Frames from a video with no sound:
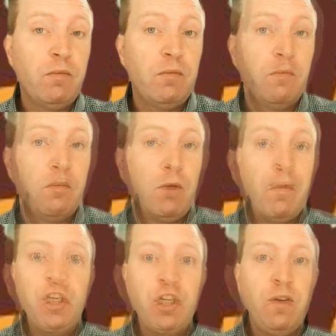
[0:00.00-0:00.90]
Well, there's no
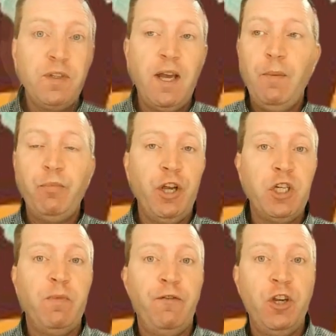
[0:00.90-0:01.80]
mention of time
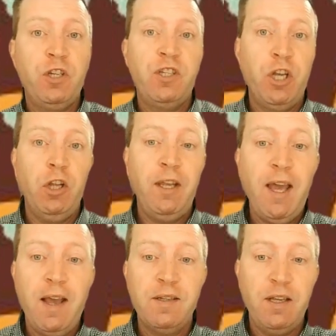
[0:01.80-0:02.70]
pressure, but Fischer certainly
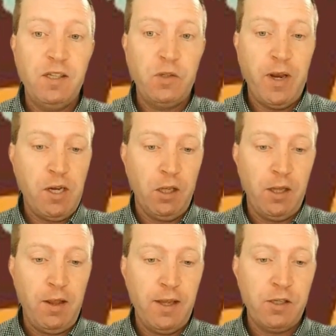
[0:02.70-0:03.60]
gets his
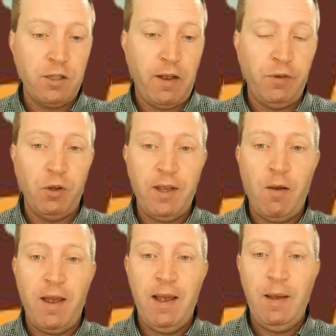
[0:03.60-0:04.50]
swindle, and let's just have a look
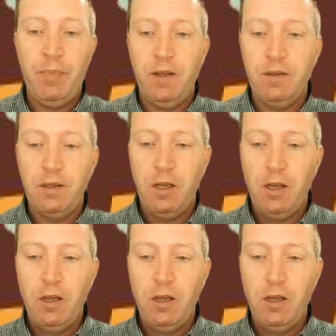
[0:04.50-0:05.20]
how that happens.